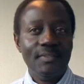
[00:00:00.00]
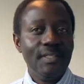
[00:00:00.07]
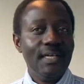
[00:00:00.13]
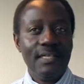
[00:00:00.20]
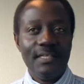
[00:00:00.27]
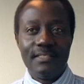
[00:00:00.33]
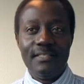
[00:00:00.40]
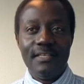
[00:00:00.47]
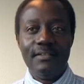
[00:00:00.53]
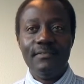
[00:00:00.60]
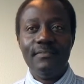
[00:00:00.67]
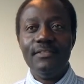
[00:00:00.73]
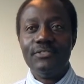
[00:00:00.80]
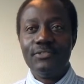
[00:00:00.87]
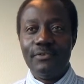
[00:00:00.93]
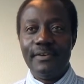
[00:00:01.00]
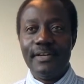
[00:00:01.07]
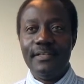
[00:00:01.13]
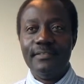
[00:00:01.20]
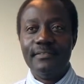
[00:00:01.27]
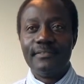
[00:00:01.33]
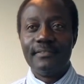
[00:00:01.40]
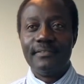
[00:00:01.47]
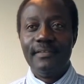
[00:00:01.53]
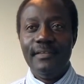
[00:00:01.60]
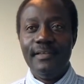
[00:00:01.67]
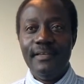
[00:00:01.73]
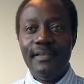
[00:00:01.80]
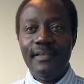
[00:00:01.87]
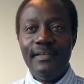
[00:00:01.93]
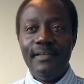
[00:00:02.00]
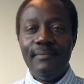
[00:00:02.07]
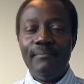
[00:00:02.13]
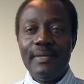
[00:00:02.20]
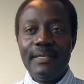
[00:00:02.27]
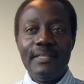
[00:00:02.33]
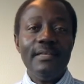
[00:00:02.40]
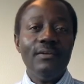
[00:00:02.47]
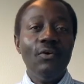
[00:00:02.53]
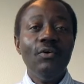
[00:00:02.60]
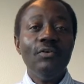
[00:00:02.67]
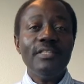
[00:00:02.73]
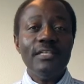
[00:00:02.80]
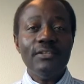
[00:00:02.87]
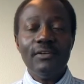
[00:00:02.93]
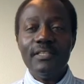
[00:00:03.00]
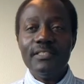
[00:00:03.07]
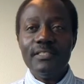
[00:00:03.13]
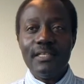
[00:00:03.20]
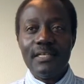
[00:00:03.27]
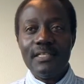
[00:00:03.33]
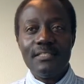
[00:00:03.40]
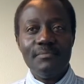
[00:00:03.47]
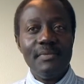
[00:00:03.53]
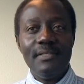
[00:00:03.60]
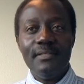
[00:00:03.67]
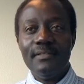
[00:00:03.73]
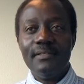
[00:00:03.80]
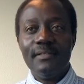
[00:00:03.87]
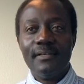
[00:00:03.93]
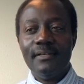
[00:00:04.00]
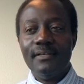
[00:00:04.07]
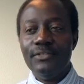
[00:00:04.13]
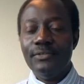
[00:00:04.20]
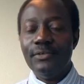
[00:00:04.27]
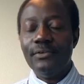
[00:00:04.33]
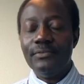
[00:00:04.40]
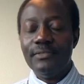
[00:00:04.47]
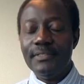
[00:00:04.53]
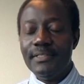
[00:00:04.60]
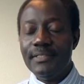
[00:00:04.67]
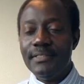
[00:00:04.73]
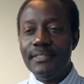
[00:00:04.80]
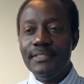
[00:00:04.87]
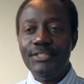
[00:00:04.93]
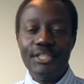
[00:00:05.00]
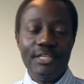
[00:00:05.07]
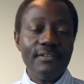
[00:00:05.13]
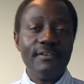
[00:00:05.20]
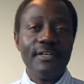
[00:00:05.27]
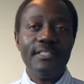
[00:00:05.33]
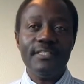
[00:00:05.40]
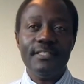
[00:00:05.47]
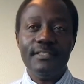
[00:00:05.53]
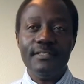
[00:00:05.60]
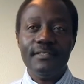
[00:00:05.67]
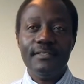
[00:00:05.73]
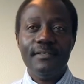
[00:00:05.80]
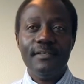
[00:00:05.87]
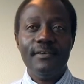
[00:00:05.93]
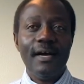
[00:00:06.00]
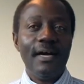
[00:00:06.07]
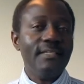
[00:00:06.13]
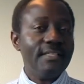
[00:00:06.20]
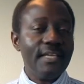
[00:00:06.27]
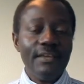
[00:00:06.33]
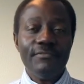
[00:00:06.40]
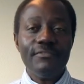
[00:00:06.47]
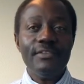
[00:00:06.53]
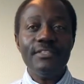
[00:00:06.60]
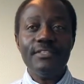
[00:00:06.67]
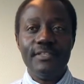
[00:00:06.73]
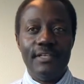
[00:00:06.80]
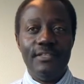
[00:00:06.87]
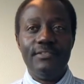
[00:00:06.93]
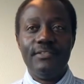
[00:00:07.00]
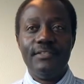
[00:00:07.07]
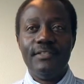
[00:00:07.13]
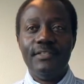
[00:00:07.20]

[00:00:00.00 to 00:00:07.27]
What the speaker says: And that's the end of the story. But then all the knowledge that has been, generated at every stage